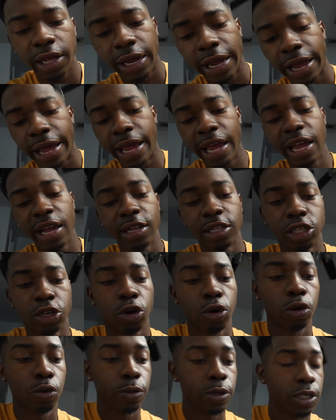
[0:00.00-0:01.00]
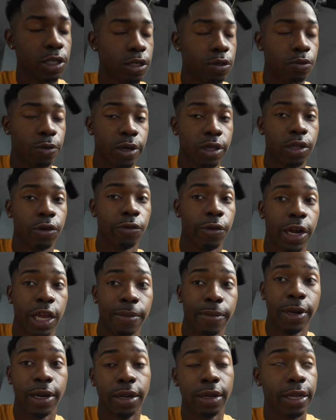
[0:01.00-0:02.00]
I got 8 in total, which is what the
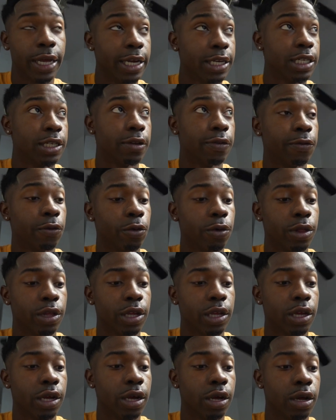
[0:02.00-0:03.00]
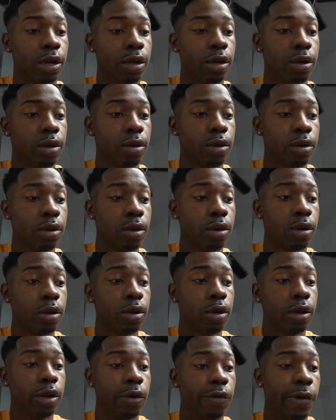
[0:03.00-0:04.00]
recommendation for the
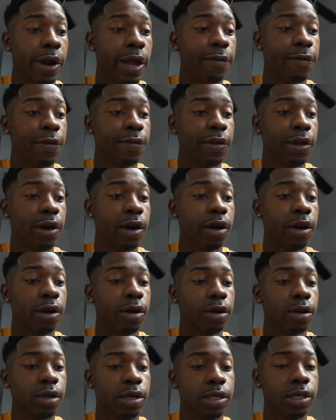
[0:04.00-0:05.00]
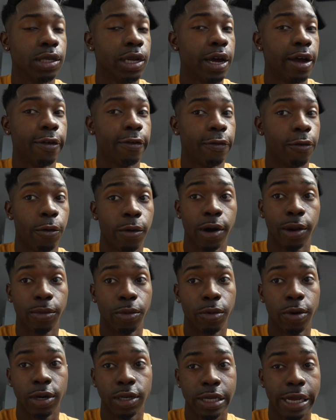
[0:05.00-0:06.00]
RAM 1500 is not 4
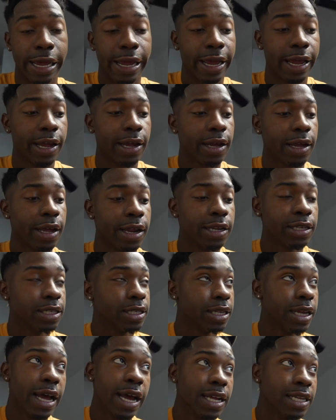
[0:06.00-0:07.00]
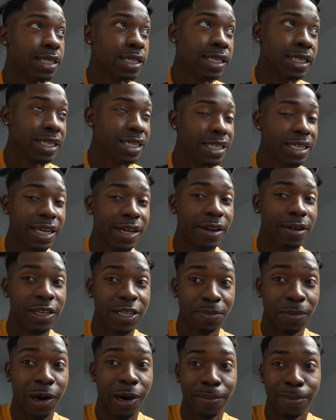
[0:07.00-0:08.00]
anymore. It's 8, and it has 16
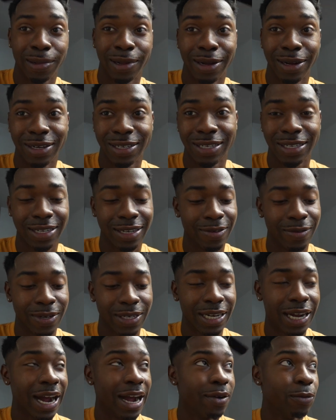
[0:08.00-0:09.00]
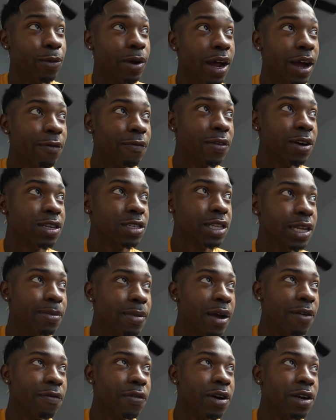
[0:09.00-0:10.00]
spark plugs. Which when I first did
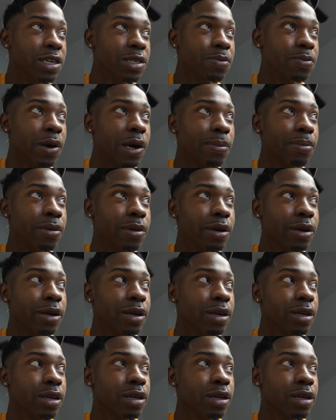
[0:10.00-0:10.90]
my first spark plug